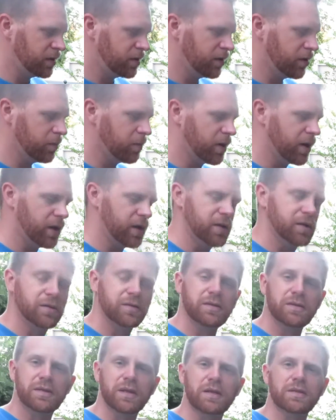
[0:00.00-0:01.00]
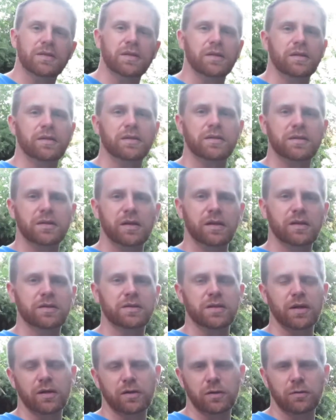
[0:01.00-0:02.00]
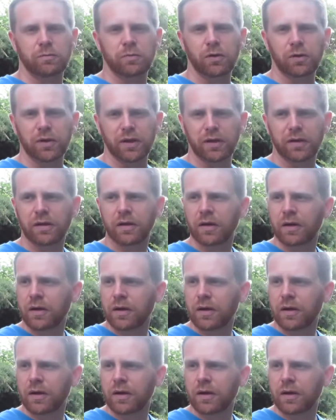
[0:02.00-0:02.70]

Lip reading: thereby denting the inside of the bullet,